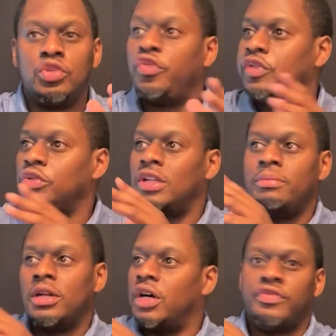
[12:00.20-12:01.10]
you float in the
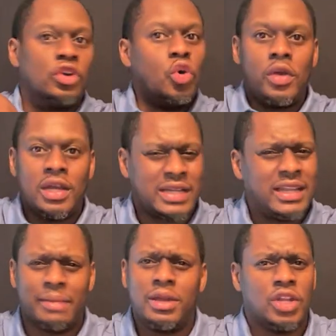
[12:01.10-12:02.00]
middle of nowhere, kind of
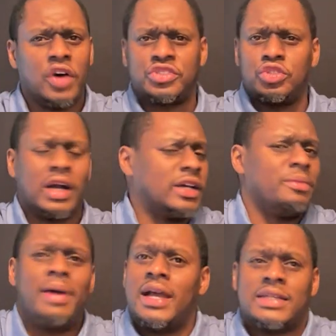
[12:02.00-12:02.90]
like being offshore, I can
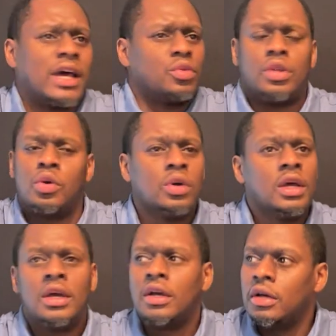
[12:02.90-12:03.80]
imagine, I don't know.
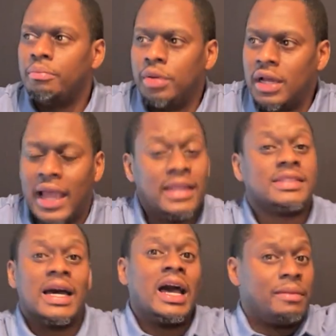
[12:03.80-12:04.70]
But at the
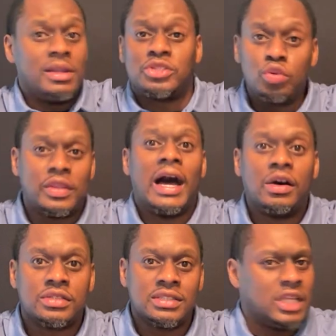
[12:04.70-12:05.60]
time, in the
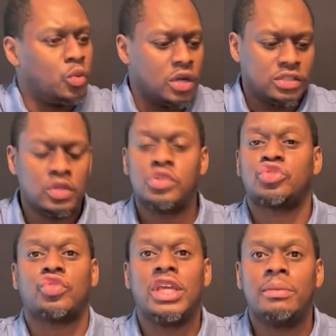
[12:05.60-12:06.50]
2000s, there was no
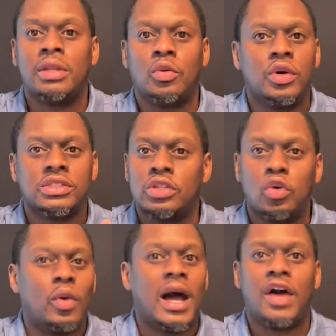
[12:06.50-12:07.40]
streaming, there wasn't no
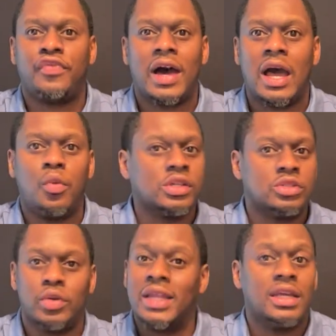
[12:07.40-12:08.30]
Wi-Fi, there wasn't
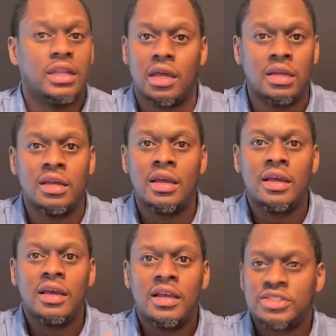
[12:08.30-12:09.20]
no any of that.
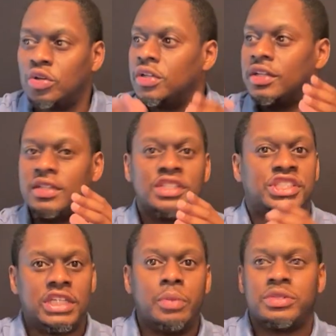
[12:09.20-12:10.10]
So the
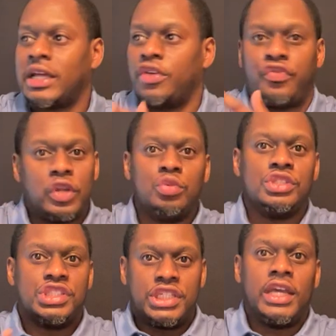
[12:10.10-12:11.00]
ship was like a
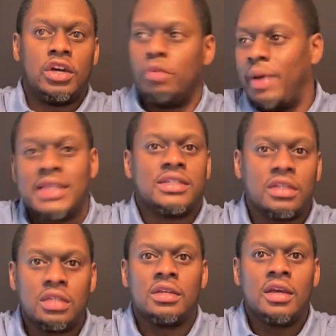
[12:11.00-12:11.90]
floating jail,
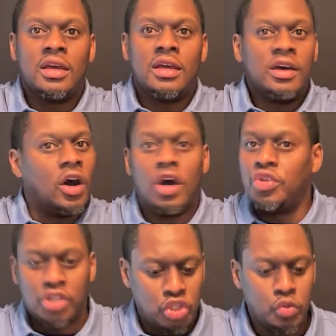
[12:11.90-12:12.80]
basically. All you
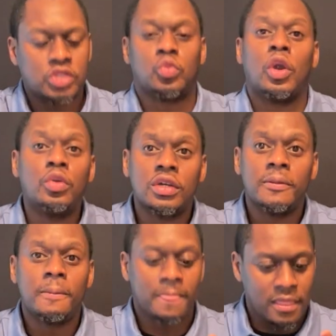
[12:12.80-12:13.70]
can do is work
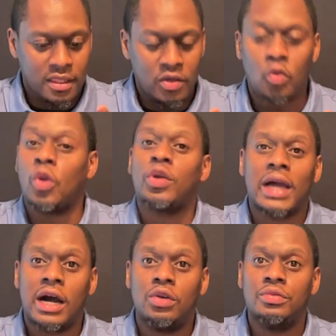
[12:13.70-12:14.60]

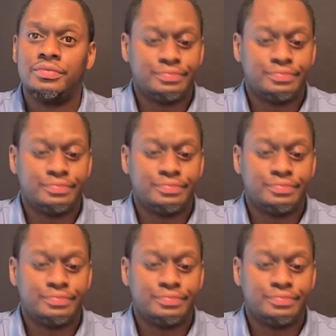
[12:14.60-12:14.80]
out,